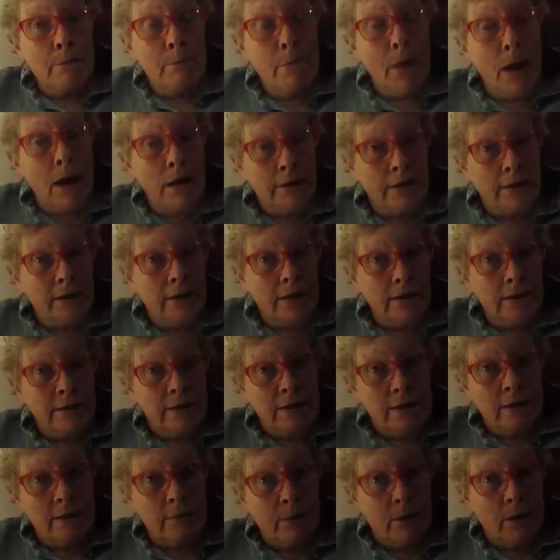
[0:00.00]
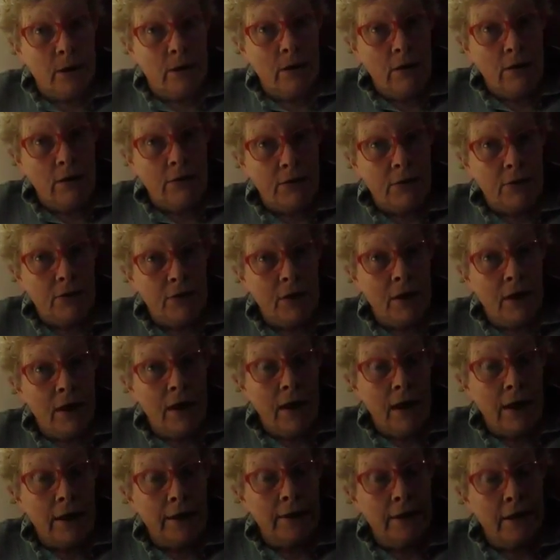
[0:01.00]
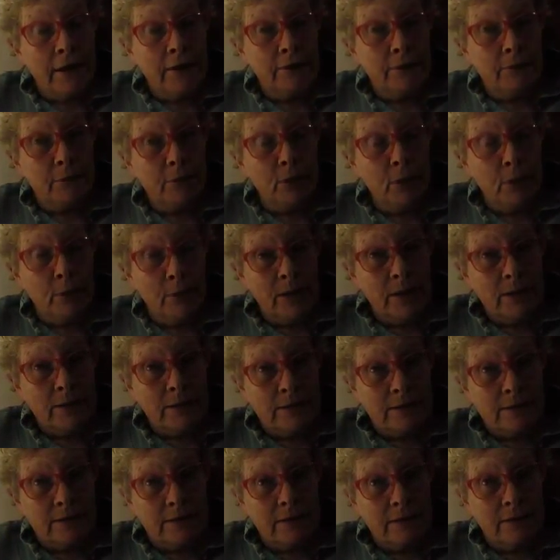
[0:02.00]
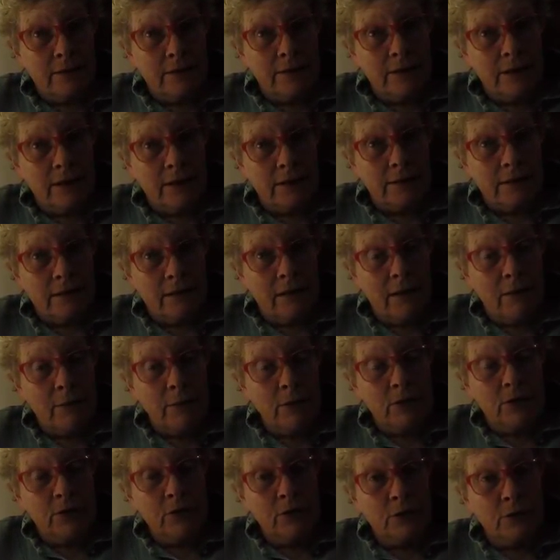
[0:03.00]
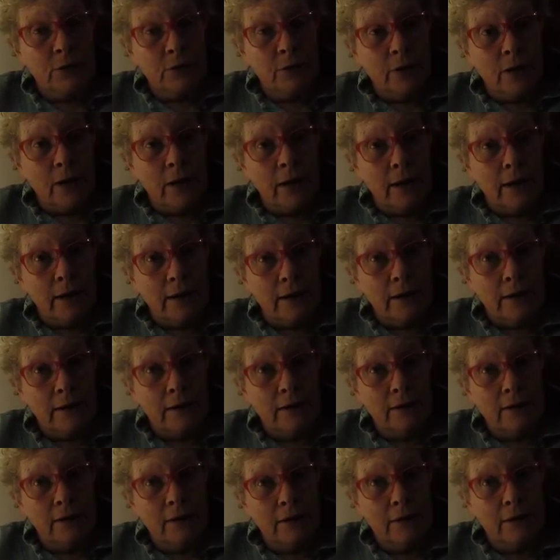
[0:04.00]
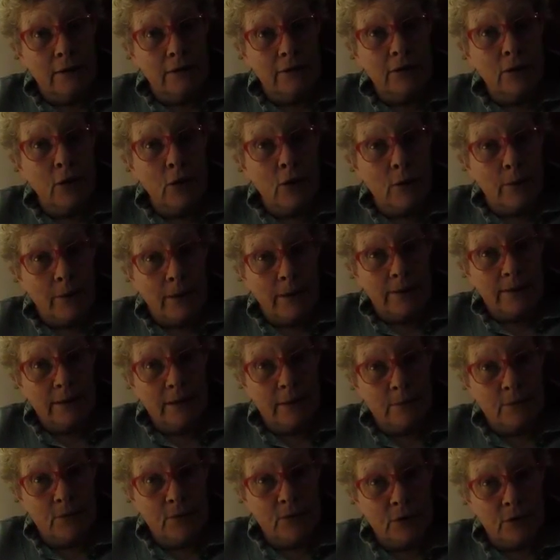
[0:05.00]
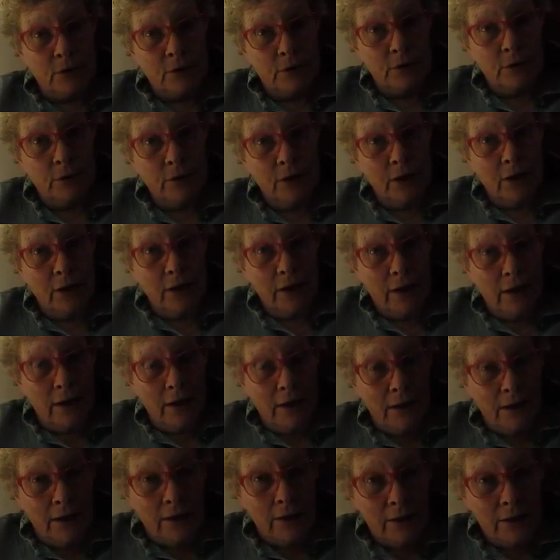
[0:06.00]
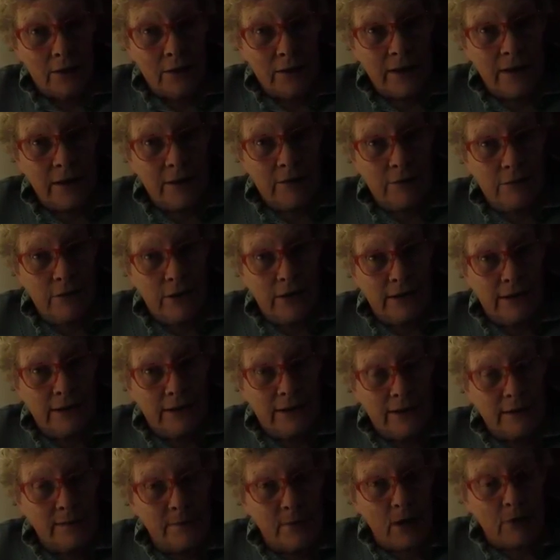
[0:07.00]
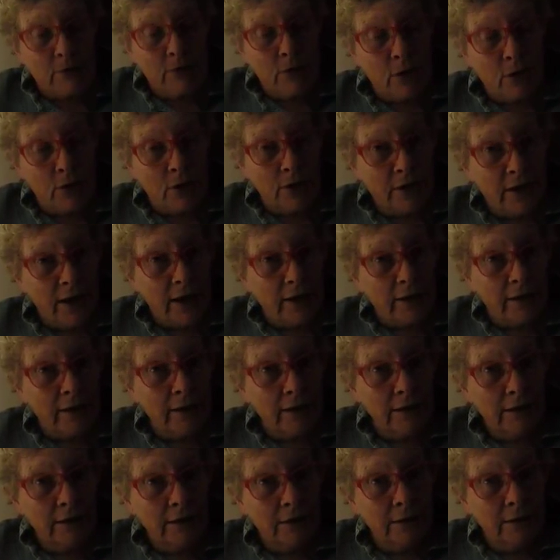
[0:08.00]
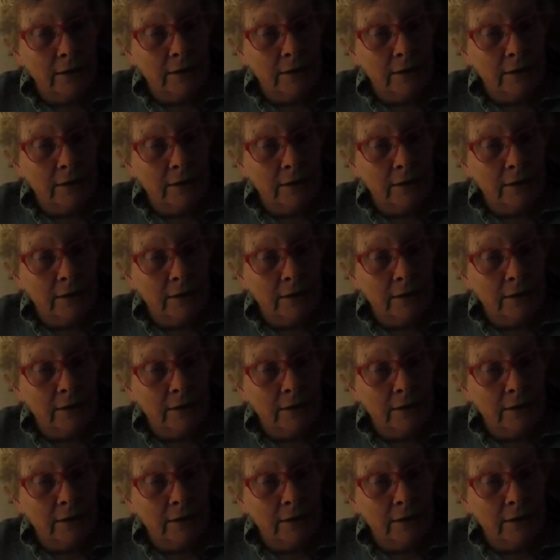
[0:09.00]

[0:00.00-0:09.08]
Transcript: Mike is in the bath, and I have promised that I will do a vlog about him soon, because he really is my rock and anchor.